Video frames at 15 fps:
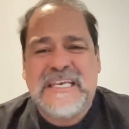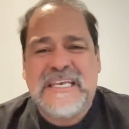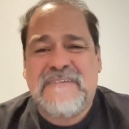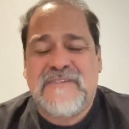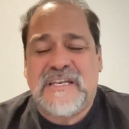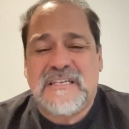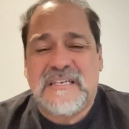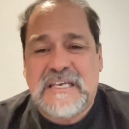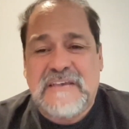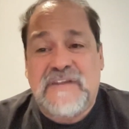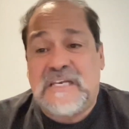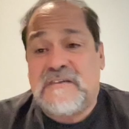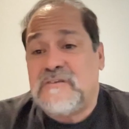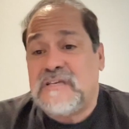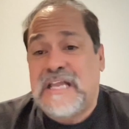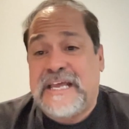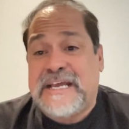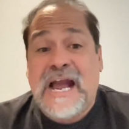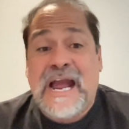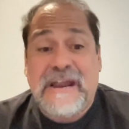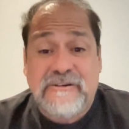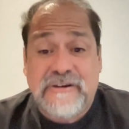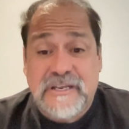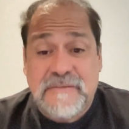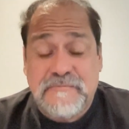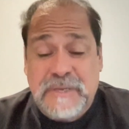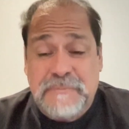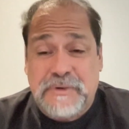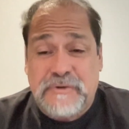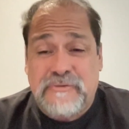Even like hiring
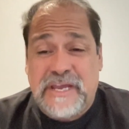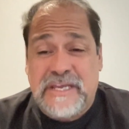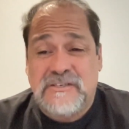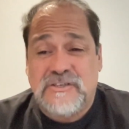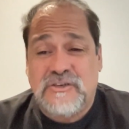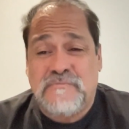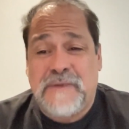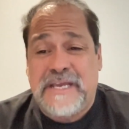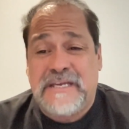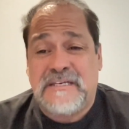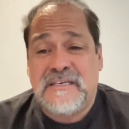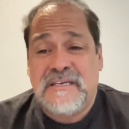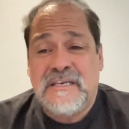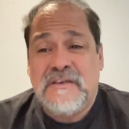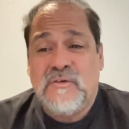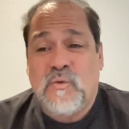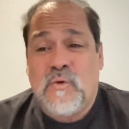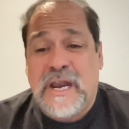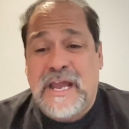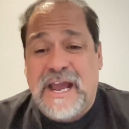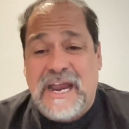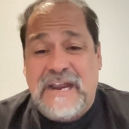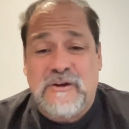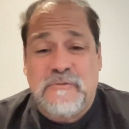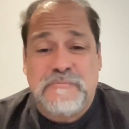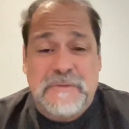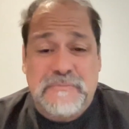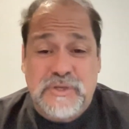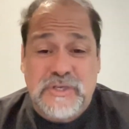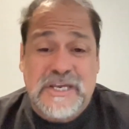people, right? You might want to hire
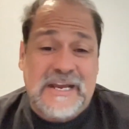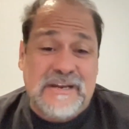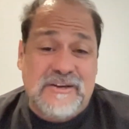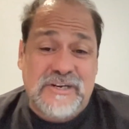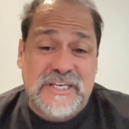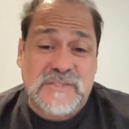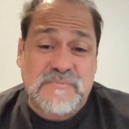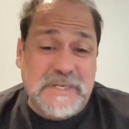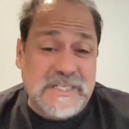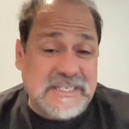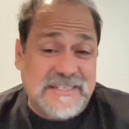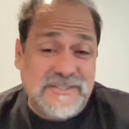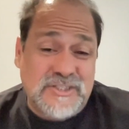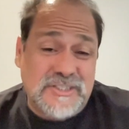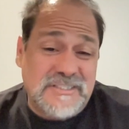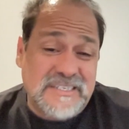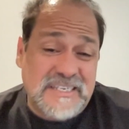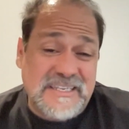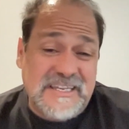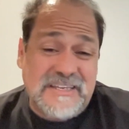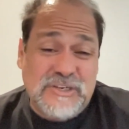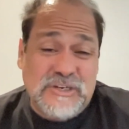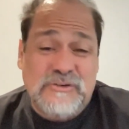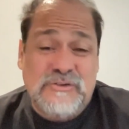people, you got good expectations, and then you